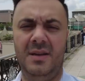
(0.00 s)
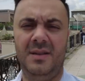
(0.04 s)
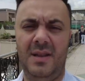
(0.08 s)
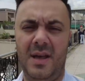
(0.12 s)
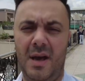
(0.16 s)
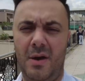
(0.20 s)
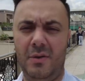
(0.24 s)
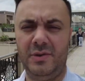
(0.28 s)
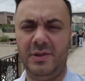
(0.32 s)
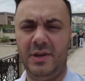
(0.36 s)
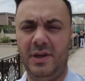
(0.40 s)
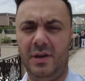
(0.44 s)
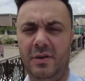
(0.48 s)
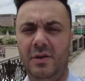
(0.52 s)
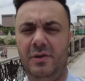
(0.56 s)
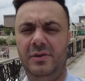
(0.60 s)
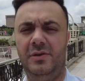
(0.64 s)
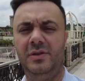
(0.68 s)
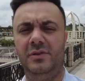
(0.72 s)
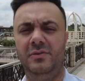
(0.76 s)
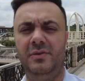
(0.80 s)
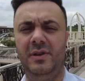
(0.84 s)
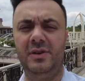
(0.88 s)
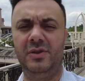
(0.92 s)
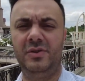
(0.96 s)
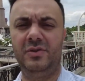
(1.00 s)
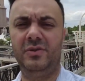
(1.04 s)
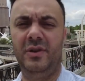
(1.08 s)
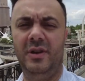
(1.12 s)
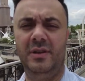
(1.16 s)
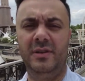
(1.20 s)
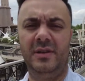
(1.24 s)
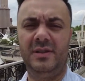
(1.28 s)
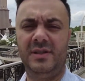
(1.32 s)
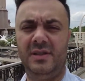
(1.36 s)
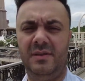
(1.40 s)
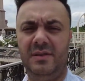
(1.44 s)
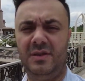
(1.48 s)
That was the closest
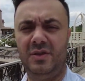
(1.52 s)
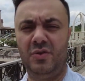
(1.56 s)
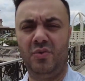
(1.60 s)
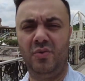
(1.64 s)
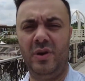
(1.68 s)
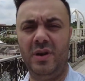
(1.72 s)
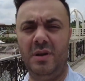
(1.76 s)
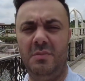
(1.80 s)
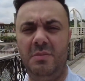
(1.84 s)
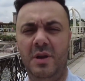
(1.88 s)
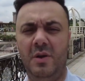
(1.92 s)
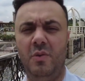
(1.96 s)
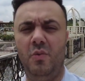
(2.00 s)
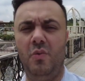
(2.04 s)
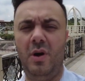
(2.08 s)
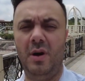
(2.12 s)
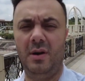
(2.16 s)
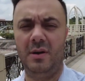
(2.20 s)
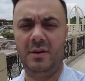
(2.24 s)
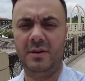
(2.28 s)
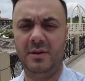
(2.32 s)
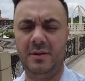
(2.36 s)
restaurant. It's a twenty minute walk.